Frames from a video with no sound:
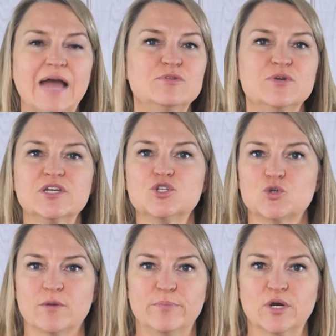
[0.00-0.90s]
I'm doing a
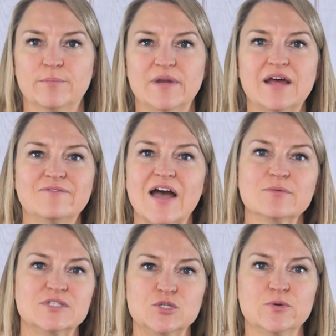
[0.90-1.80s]
short book, but but if
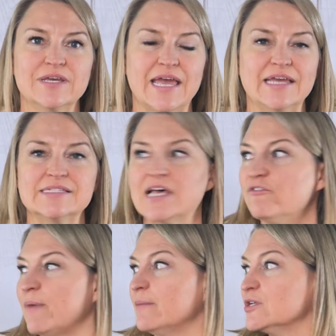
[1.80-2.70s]
I was doing a
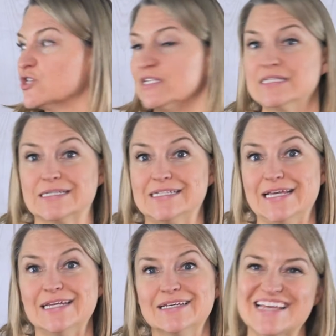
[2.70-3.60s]
self-publish and
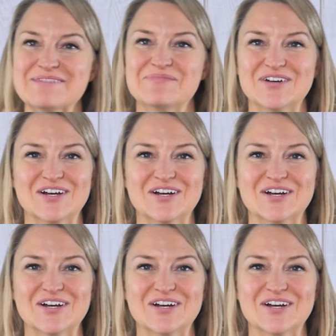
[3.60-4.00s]
succeed type